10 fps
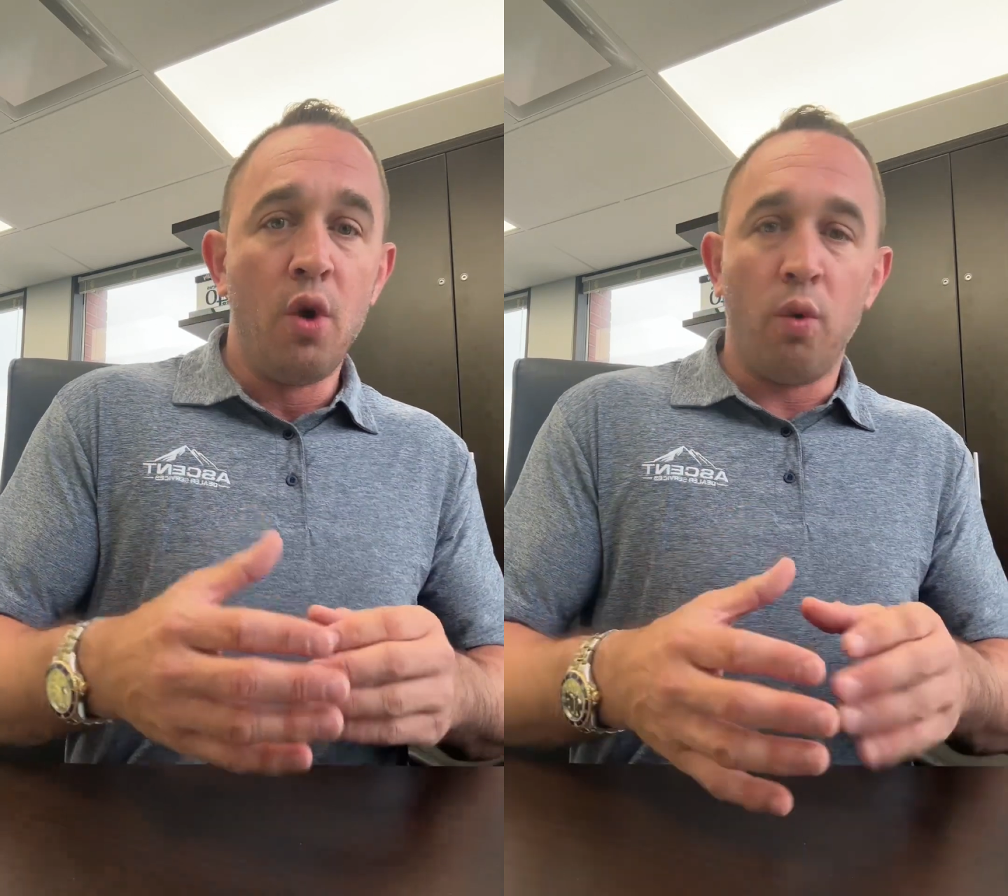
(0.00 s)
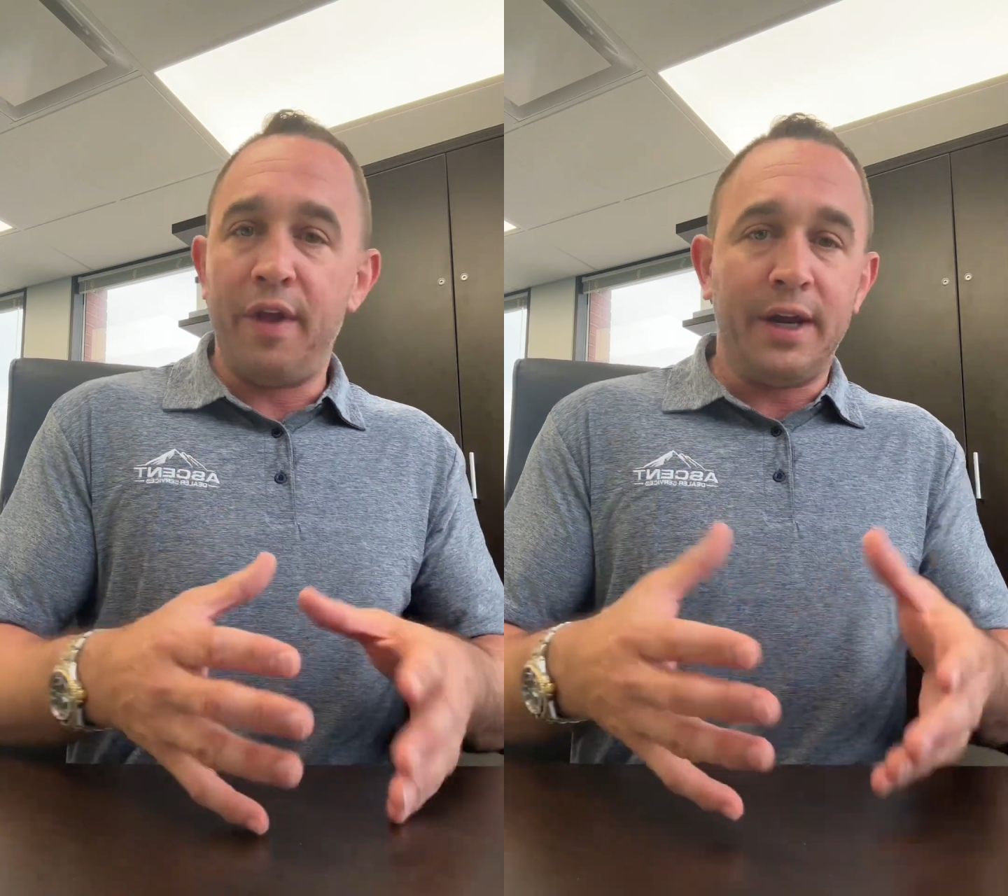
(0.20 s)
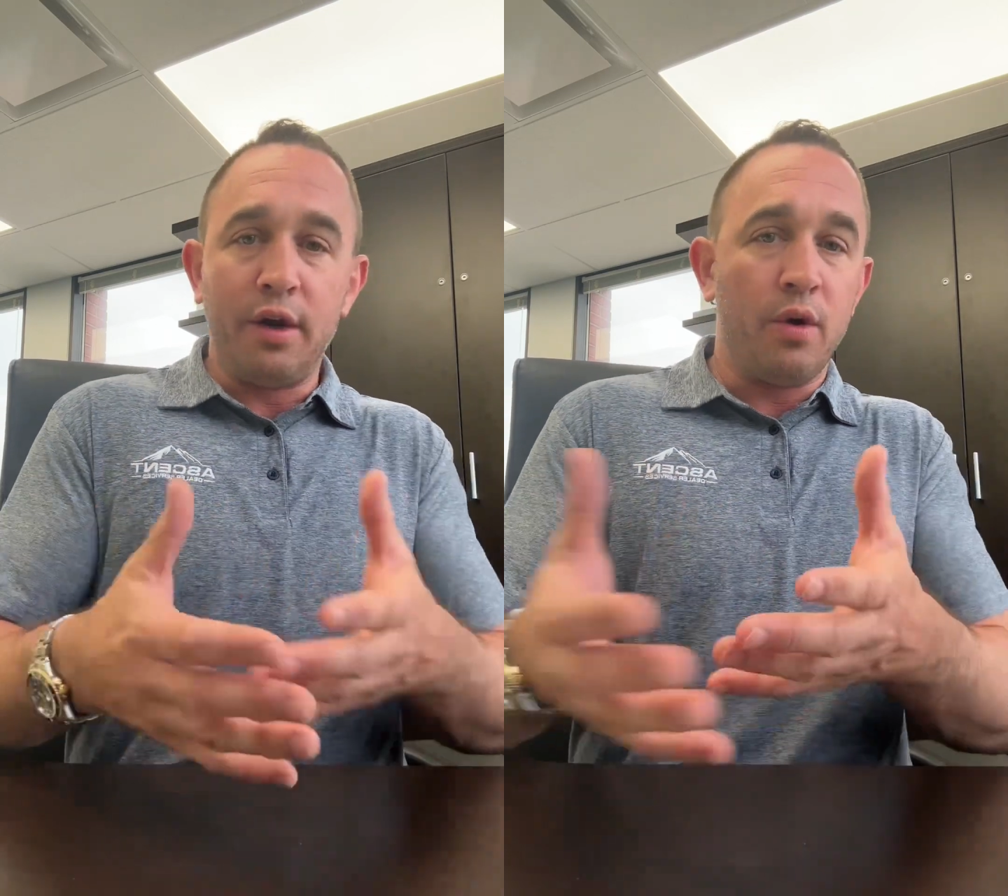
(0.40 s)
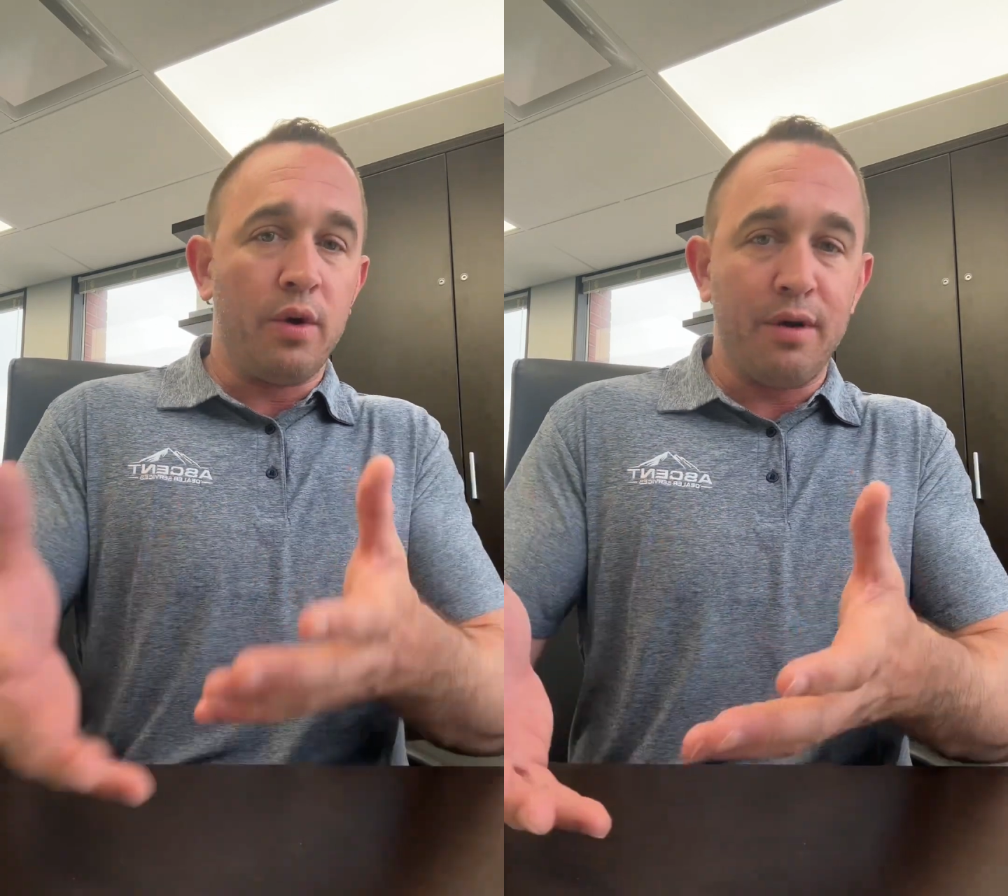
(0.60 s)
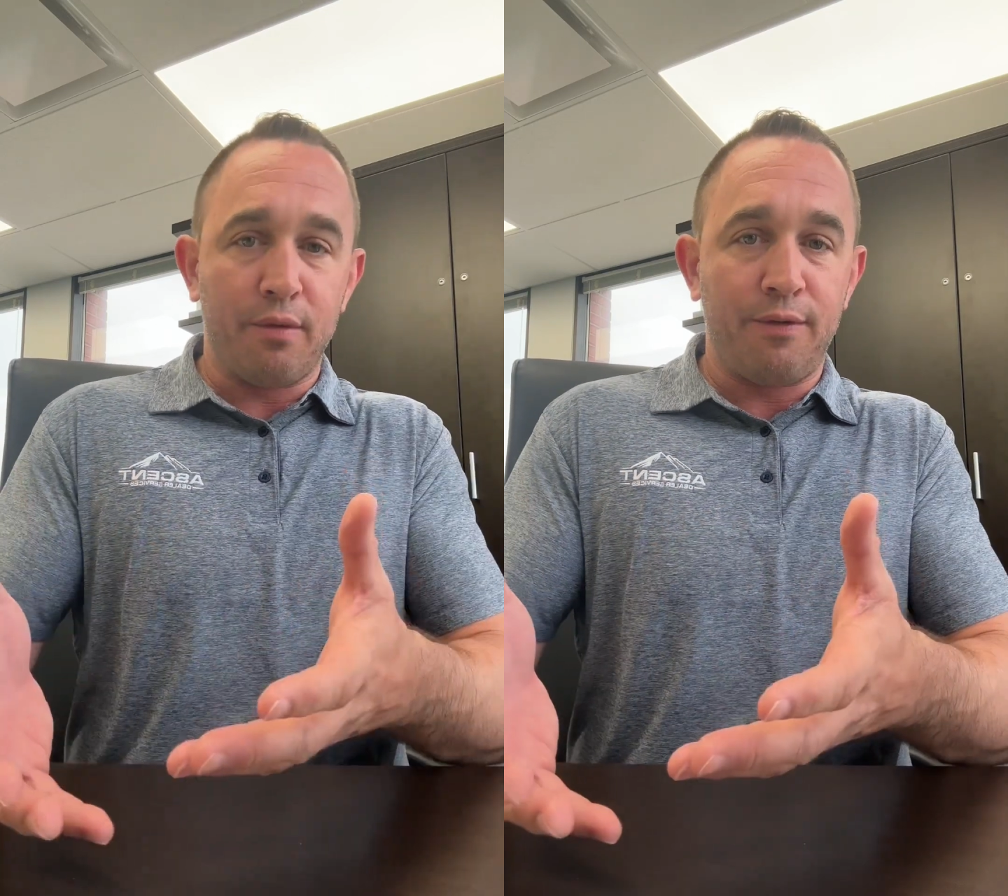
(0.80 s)
where they can go
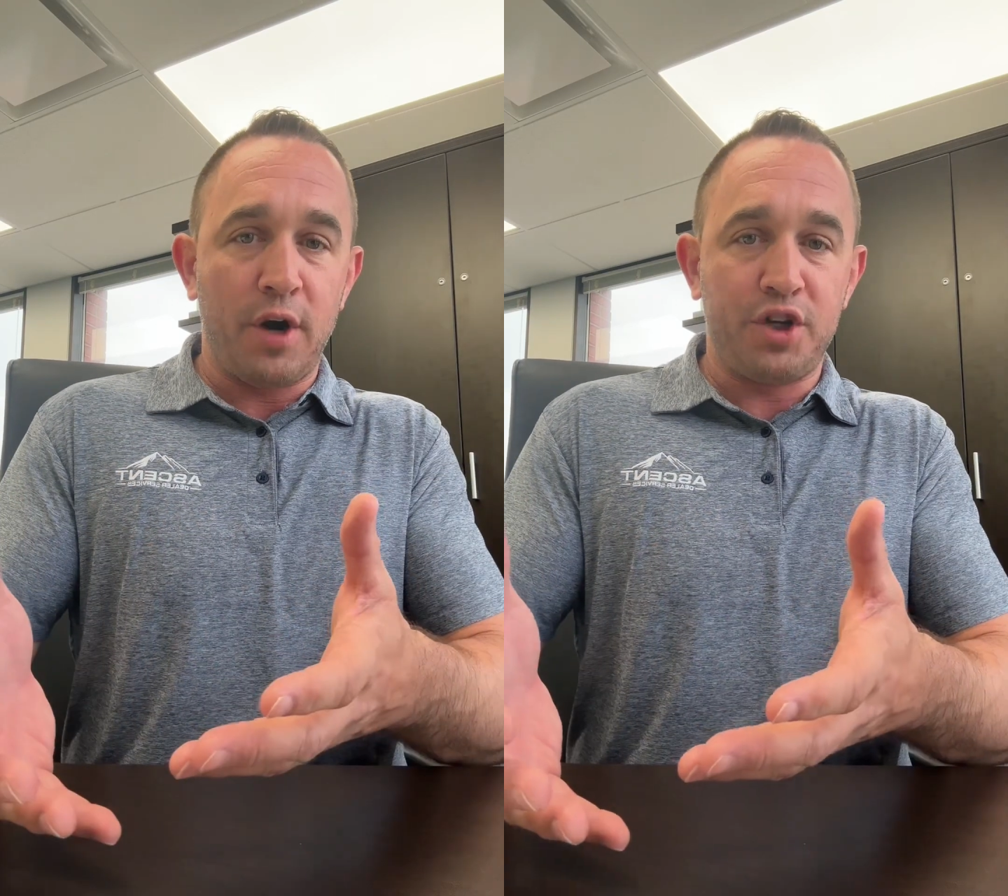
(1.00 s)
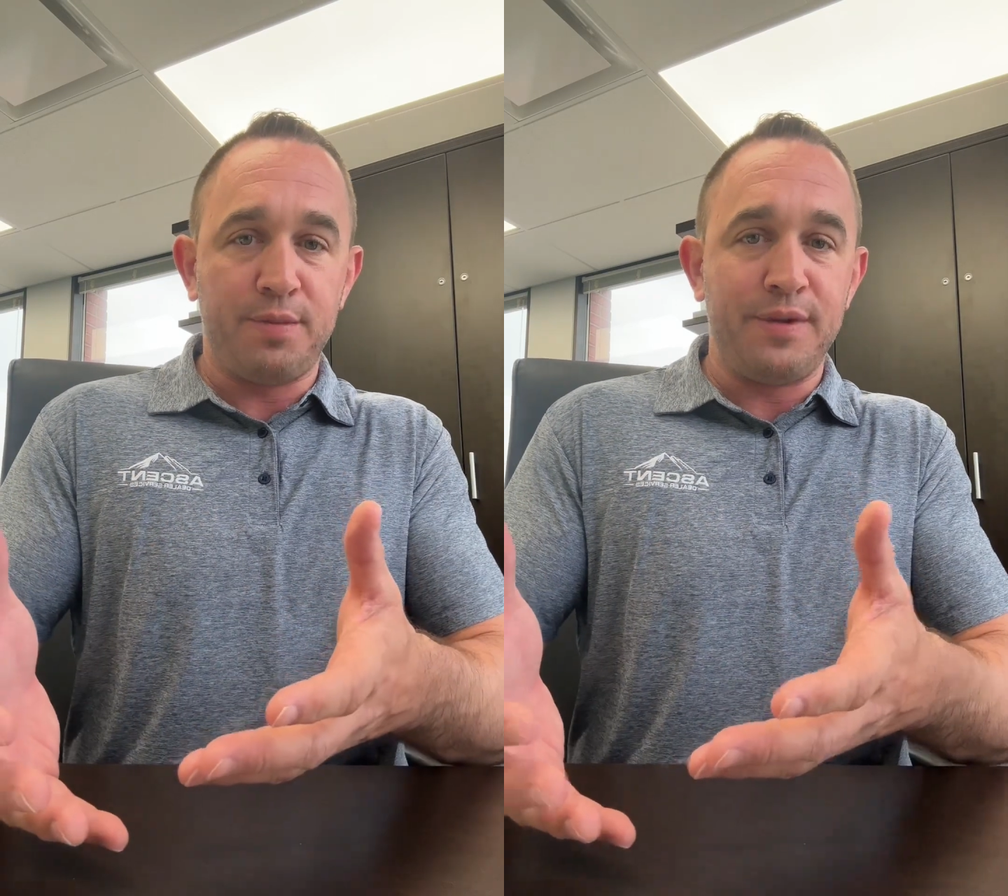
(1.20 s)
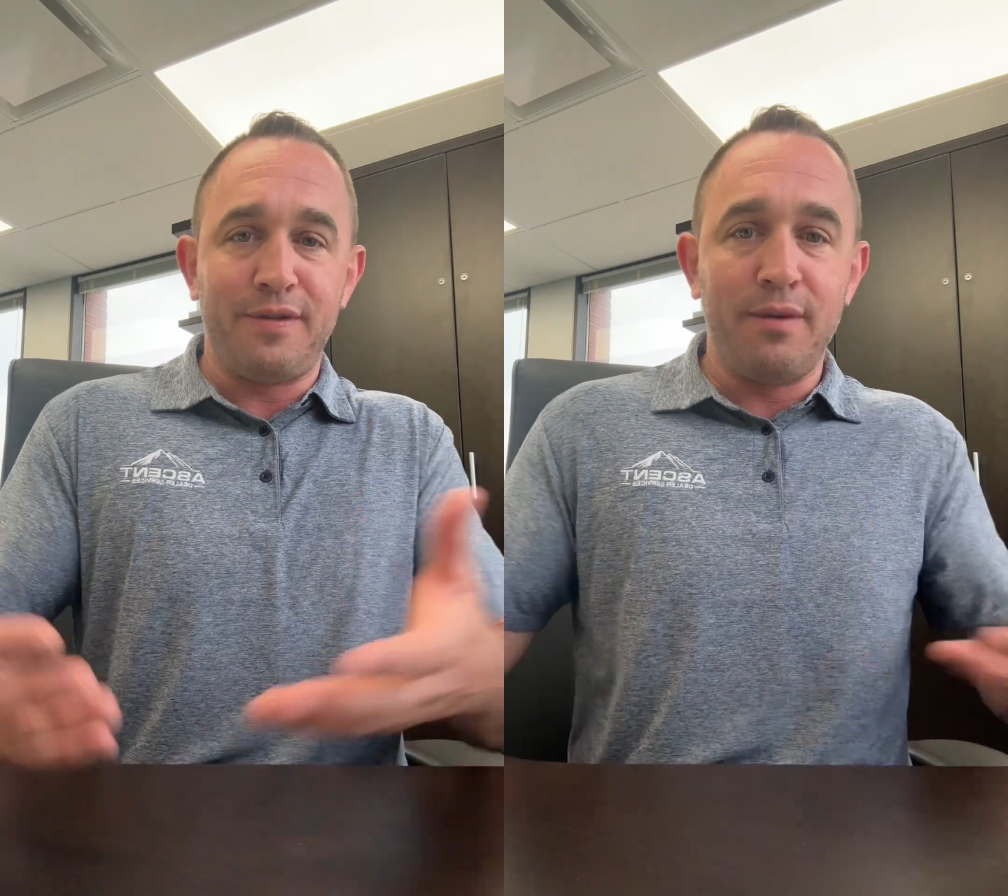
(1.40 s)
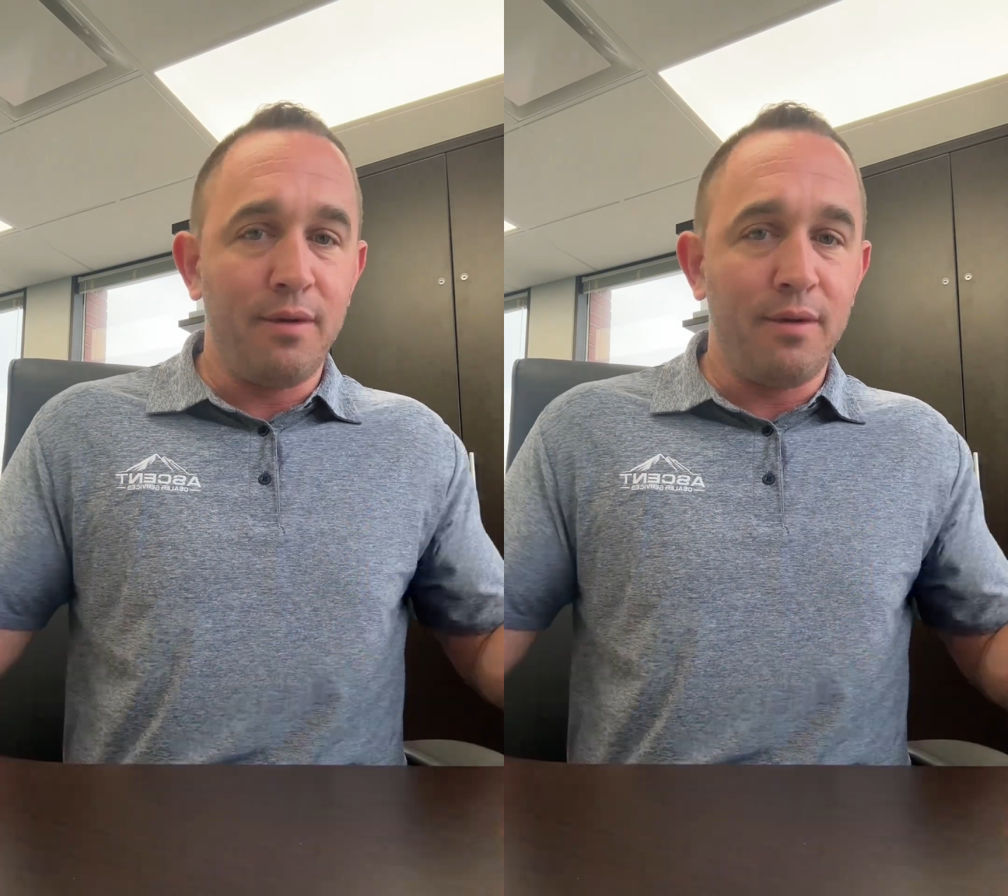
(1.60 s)
get refreshments.